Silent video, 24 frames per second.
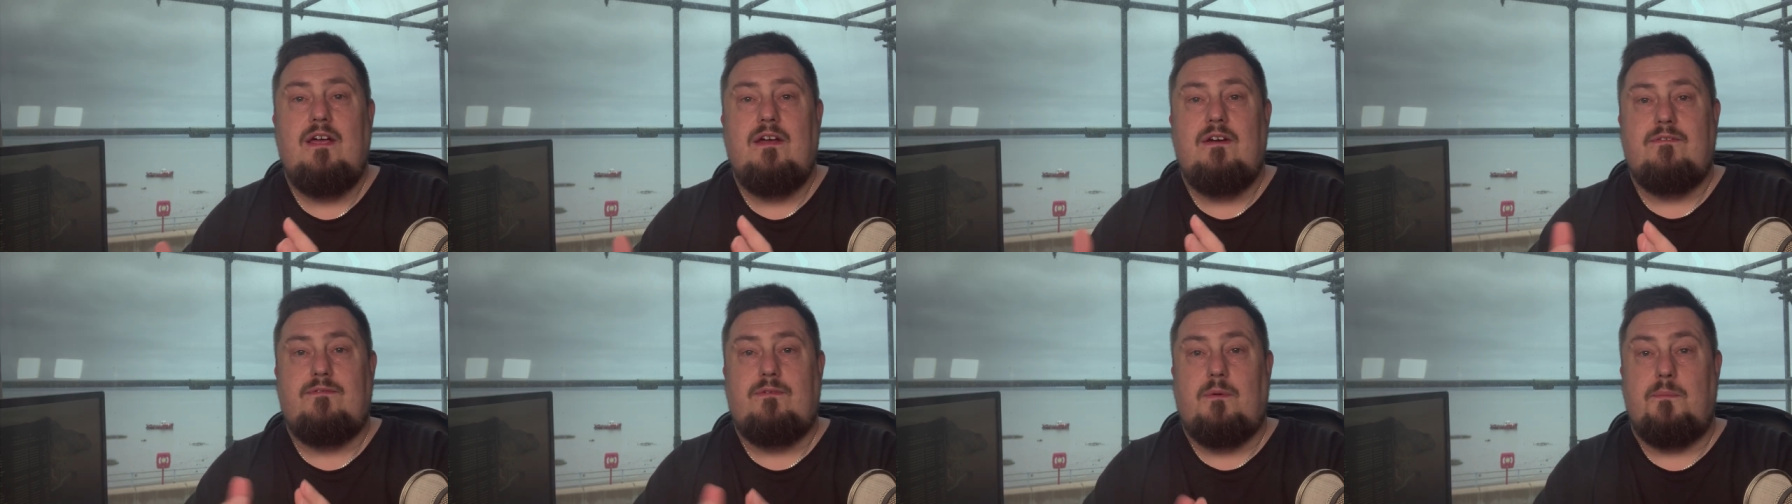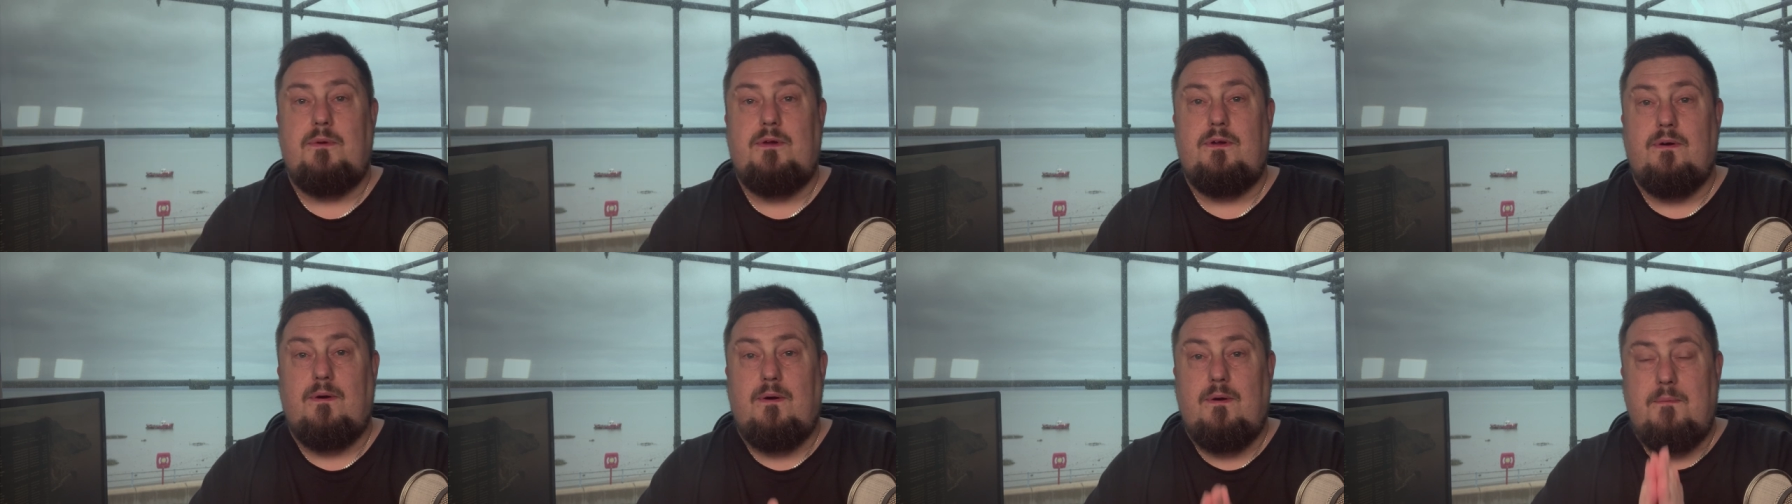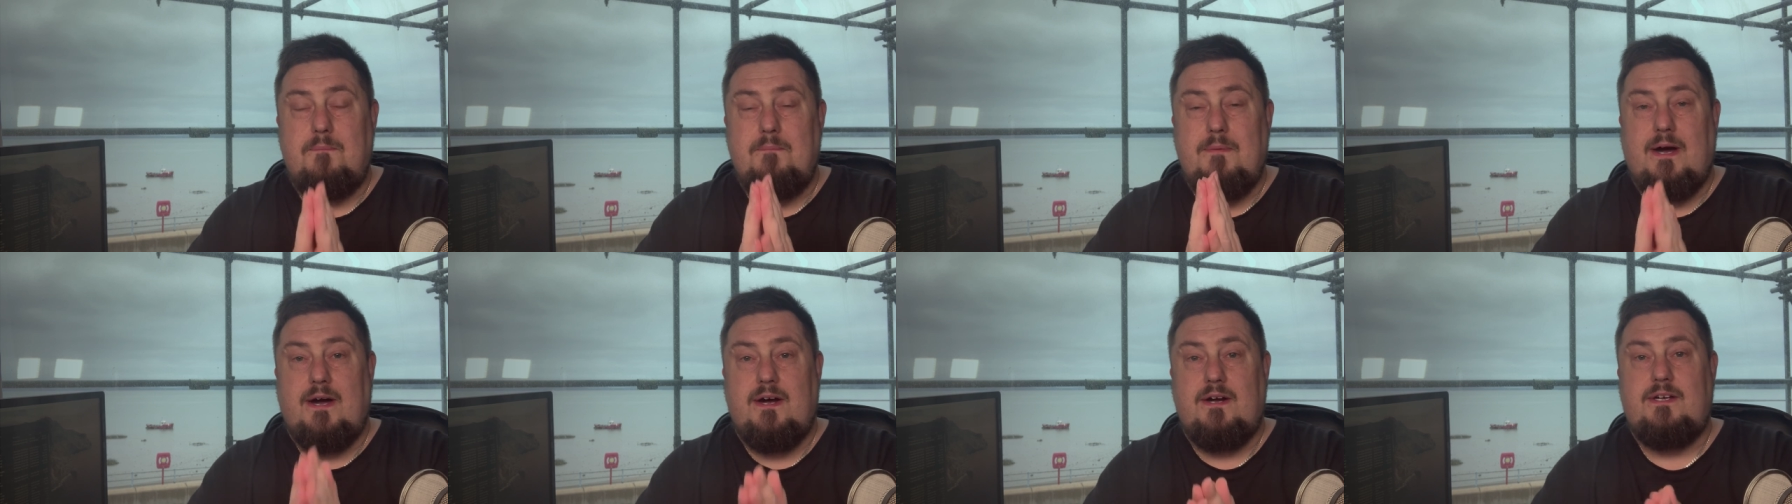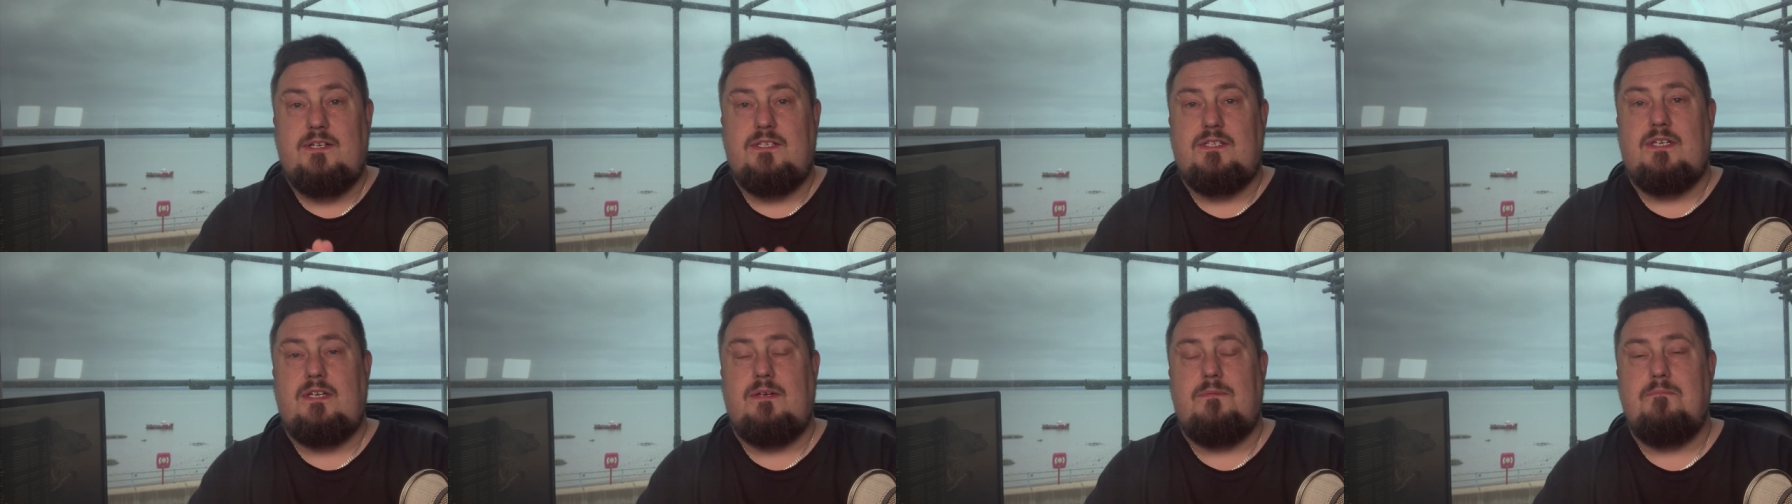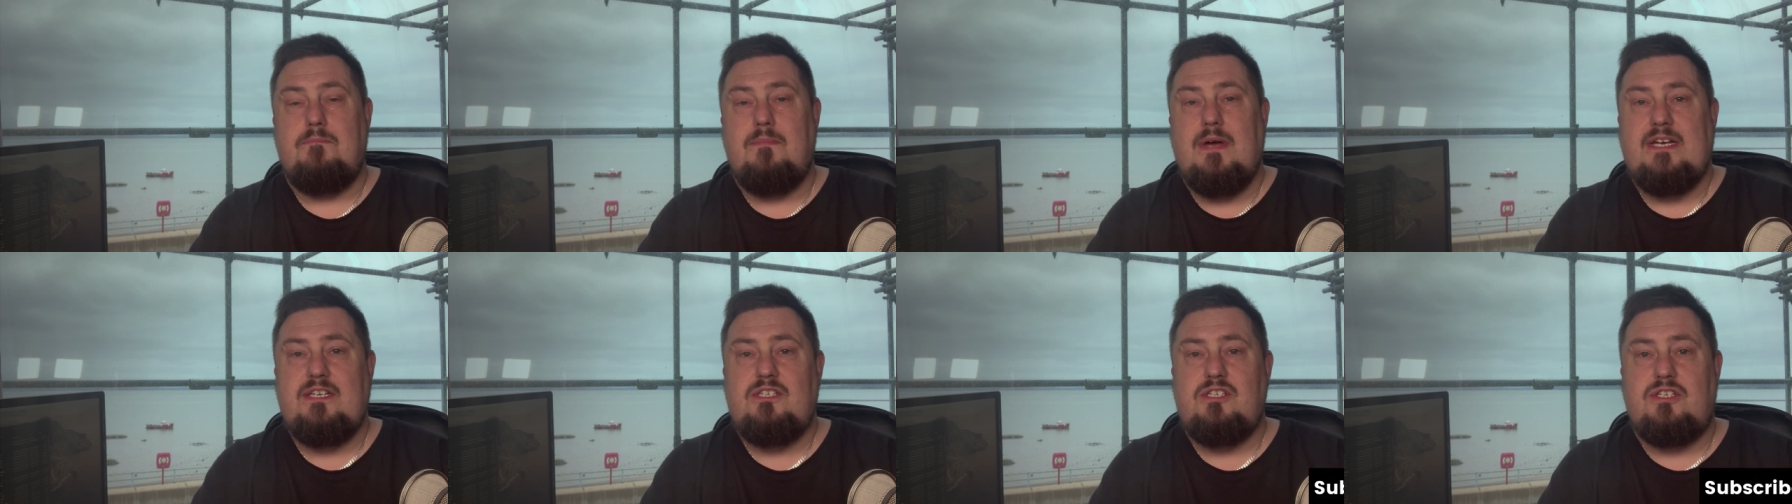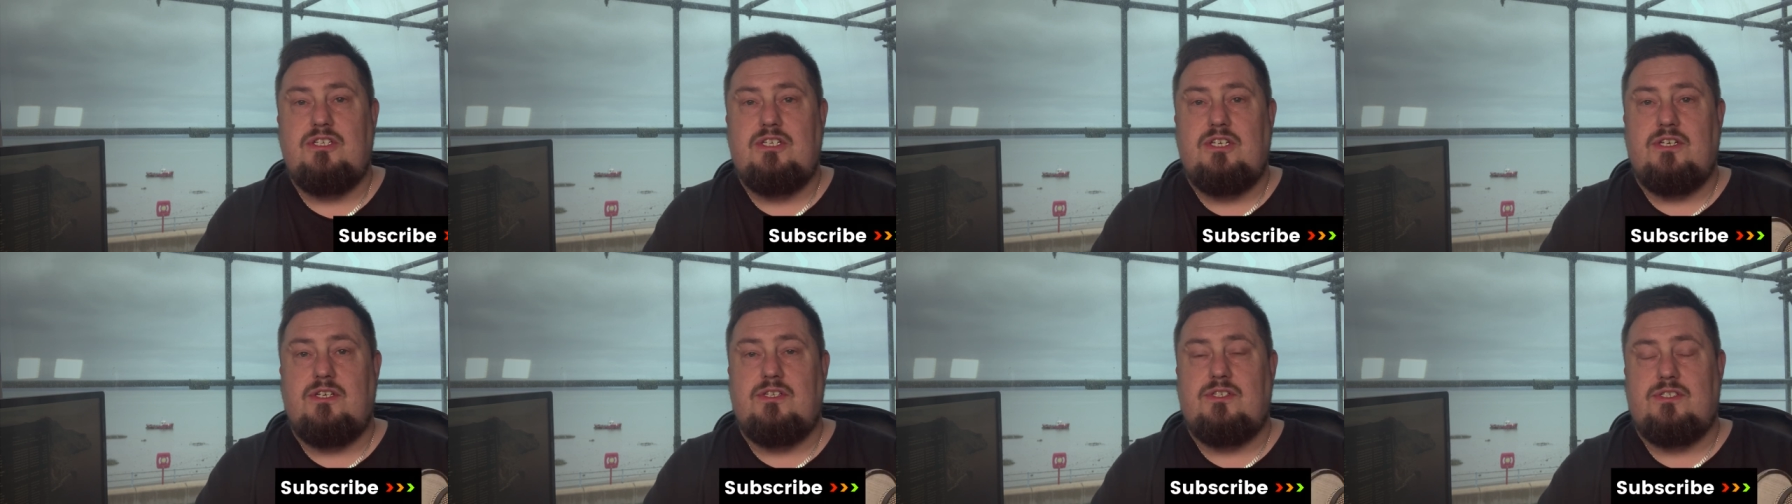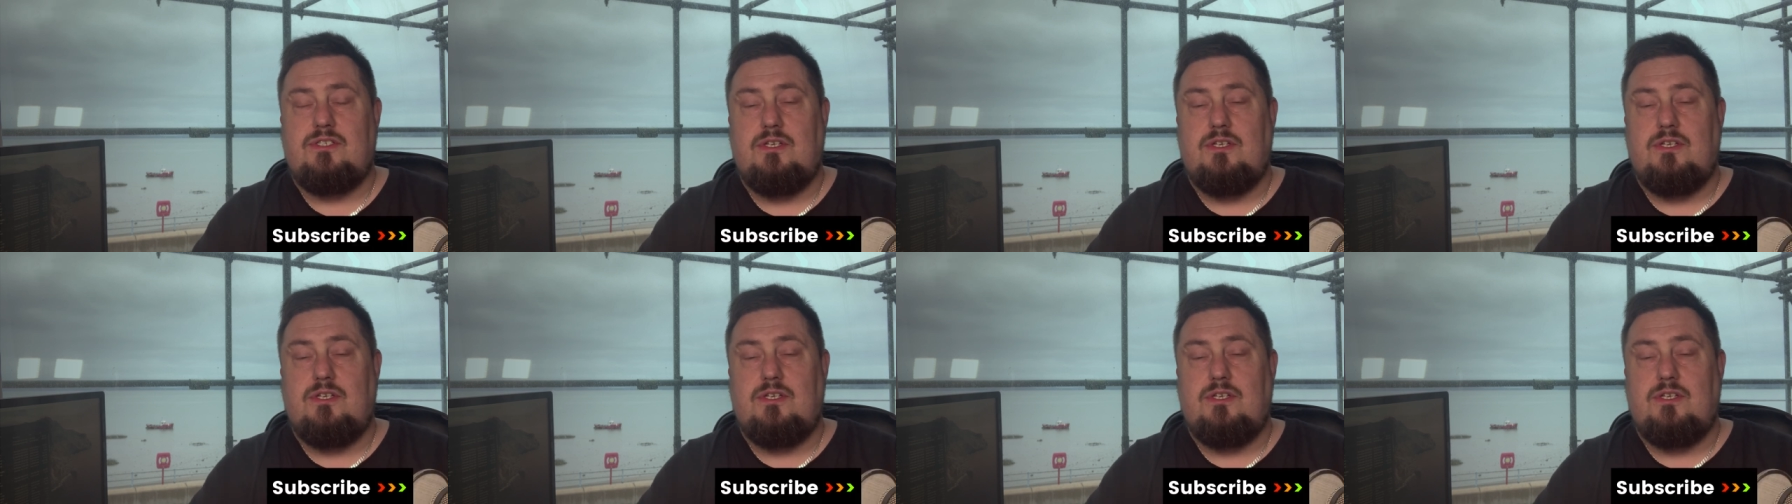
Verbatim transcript: from your marketing messages.